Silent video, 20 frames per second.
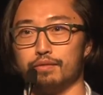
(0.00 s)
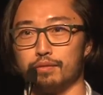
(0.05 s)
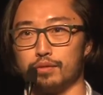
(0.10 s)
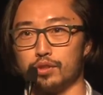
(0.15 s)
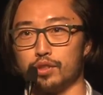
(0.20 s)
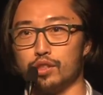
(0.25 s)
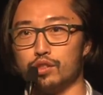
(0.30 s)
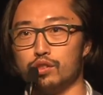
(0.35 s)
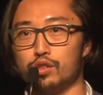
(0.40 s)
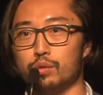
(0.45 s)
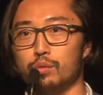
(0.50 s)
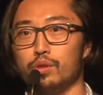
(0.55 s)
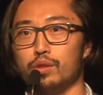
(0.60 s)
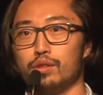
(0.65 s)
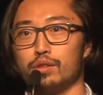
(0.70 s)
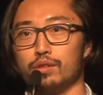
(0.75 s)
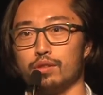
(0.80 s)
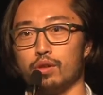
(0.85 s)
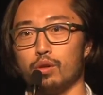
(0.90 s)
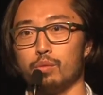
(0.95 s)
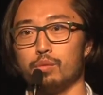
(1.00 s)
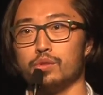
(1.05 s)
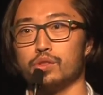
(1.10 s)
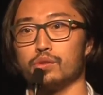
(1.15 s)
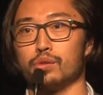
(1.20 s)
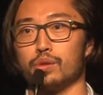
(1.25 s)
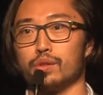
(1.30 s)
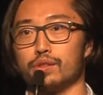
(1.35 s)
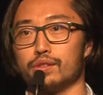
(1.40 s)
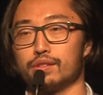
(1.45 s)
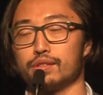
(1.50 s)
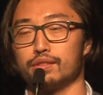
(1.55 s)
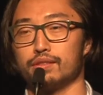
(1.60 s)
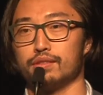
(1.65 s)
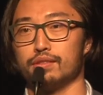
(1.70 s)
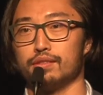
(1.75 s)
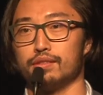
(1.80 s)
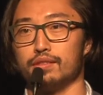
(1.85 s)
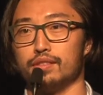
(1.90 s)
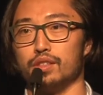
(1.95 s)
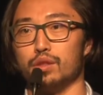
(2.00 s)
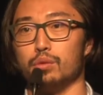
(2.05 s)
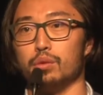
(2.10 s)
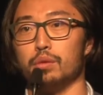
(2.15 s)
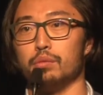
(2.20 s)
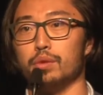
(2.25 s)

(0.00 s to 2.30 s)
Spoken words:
Contribute to open source. You will